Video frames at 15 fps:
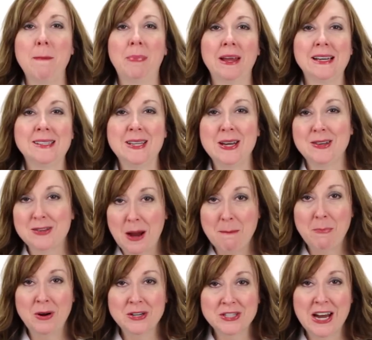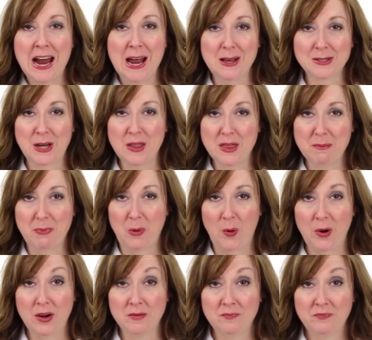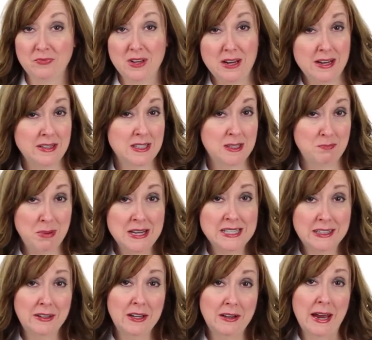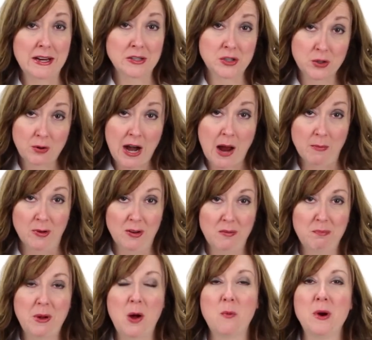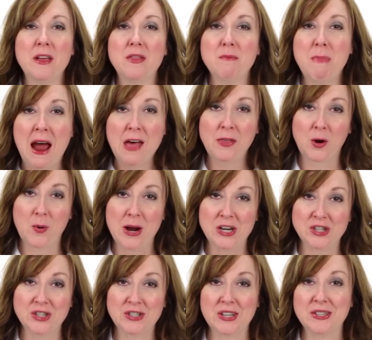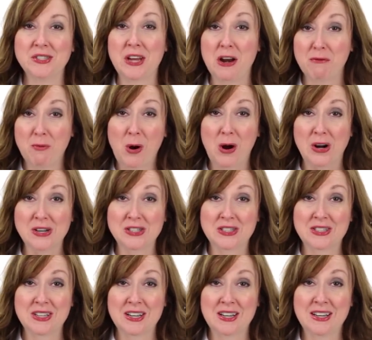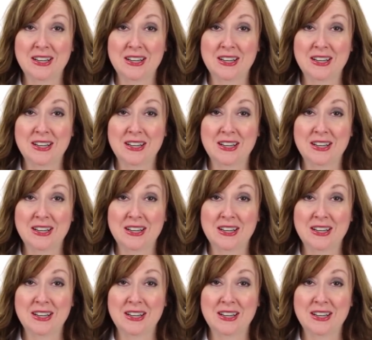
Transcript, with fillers: by placing numbered tiles on the board. It's basically like Scrabble, but with math equations instead of words.